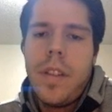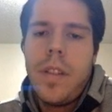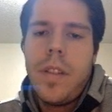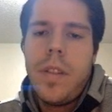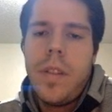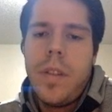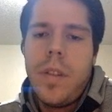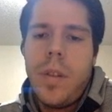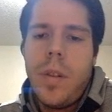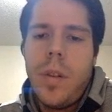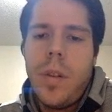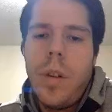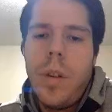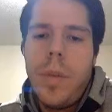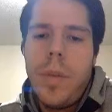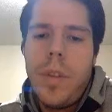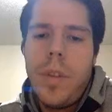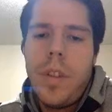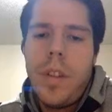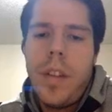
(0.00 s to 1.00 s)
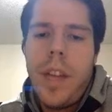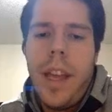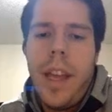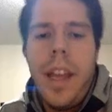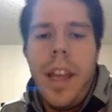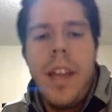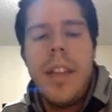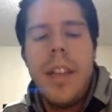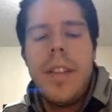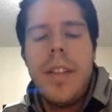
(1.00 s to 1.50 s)
So I'm just gonna
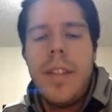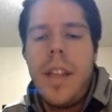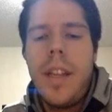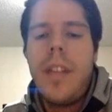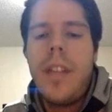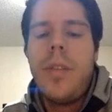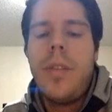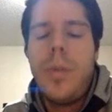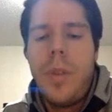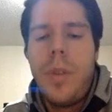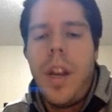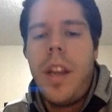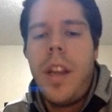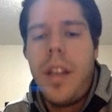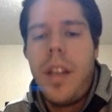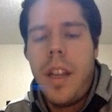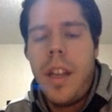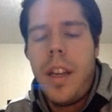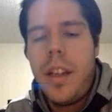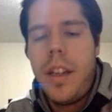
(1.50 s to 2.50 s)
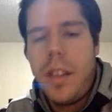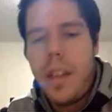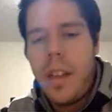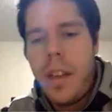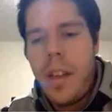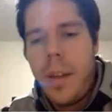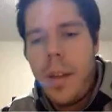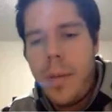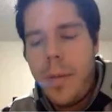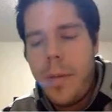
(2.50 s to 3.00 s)
end instead to try and get
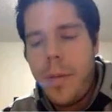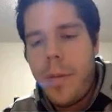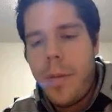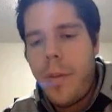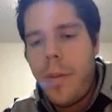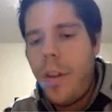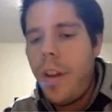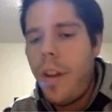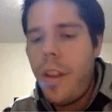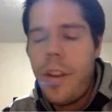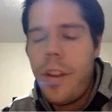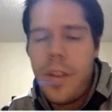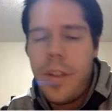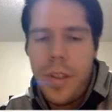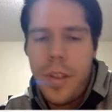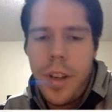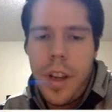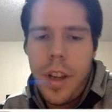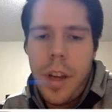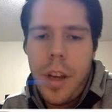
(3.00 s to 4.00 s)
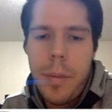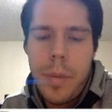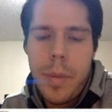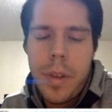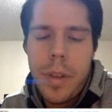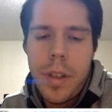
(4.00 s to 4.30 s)
um, further set up.